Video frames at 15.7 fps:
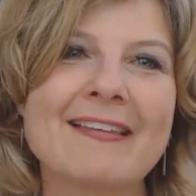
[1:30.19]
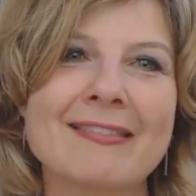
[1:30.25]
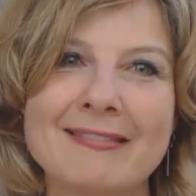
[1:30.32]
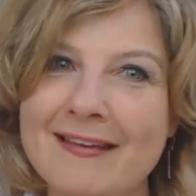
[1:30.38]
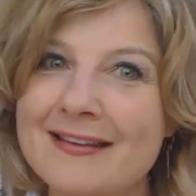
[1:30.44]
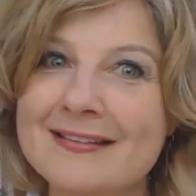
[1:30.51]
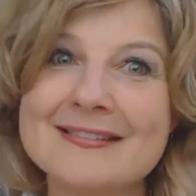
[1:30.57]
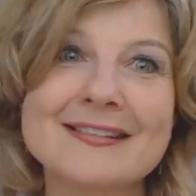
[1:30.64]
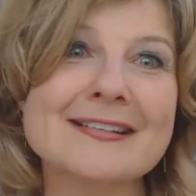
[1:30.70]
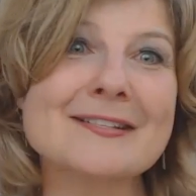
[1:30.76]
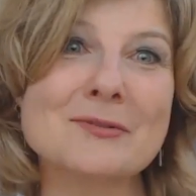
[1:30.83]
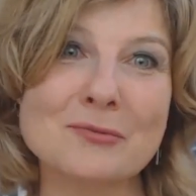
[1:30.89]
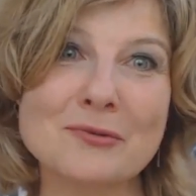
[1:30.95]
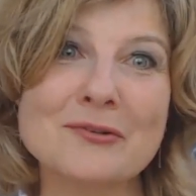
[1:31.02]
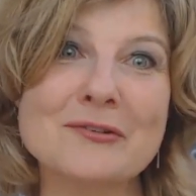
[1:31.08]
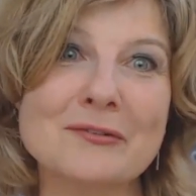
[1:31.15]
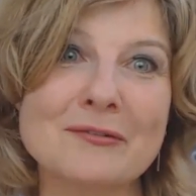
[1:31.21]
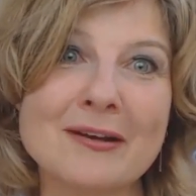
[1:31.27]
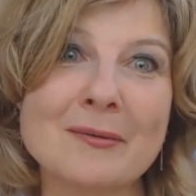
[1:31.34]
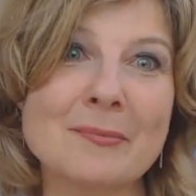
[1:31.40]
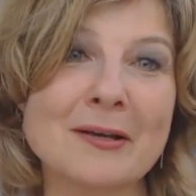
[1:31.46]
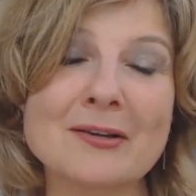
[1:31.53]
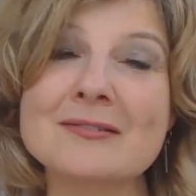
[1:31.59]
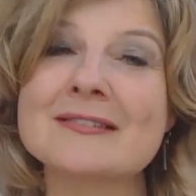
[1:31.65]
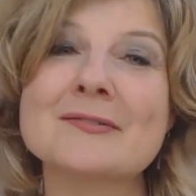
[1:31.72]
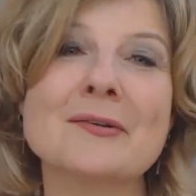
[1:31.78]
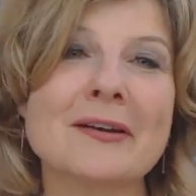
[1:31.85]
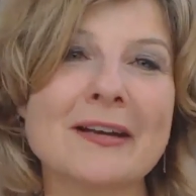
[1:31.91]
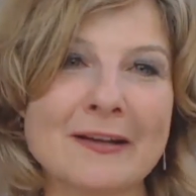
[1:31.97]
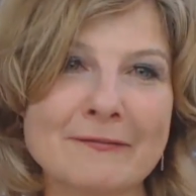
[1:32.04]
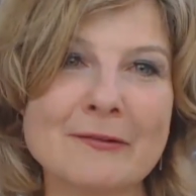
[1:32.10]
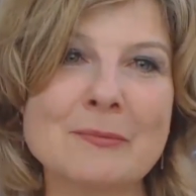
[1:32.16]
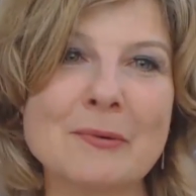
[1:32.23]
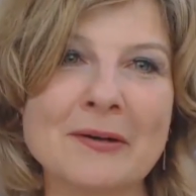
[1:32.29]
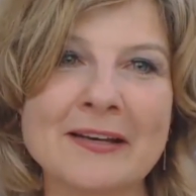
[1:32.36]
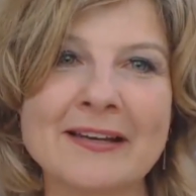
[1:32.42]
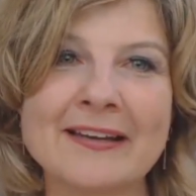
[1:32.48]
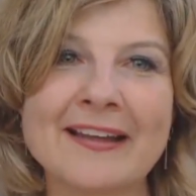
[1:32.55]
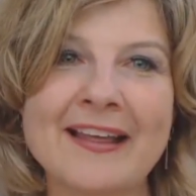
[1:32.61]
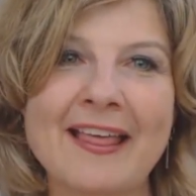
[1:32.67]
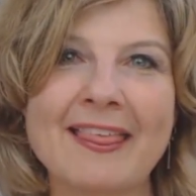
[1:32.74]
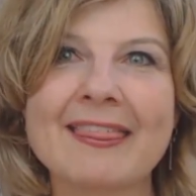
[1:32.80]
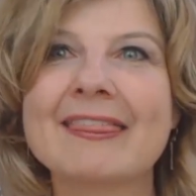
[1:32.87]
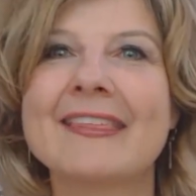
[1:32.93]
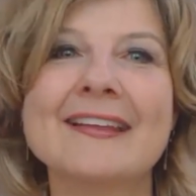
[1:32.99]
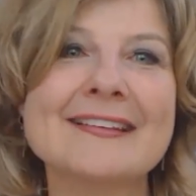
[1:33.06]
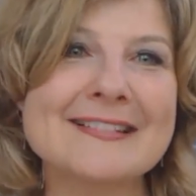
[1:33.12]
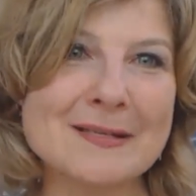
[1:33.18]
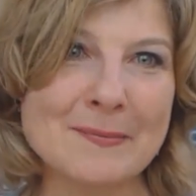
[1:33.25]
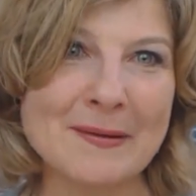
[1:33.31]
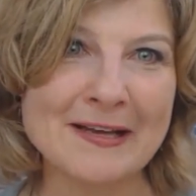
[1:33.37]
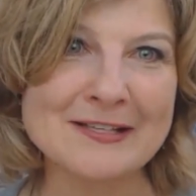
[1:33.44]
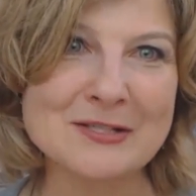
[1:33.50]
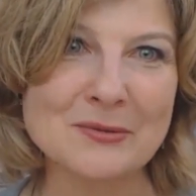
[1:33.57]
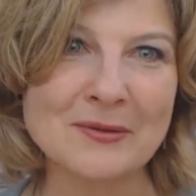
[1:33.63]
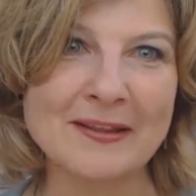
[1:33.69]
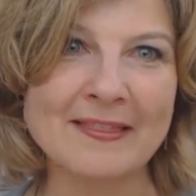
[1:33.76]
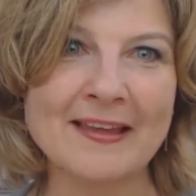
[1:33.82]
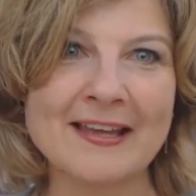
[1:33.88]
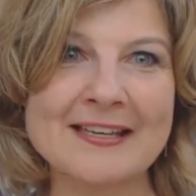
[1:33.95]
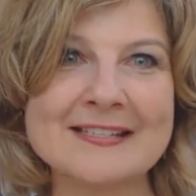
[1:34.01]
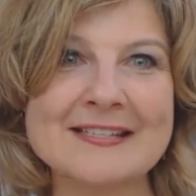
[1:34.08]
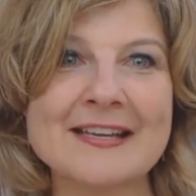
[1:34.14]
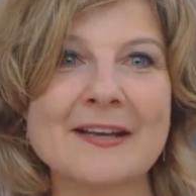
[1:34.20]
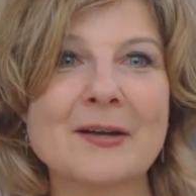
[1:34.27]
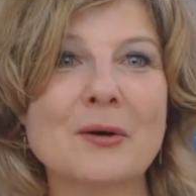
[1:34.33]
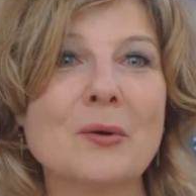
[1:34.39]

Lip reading: that's extraordinary, because not everybody thinks about doing that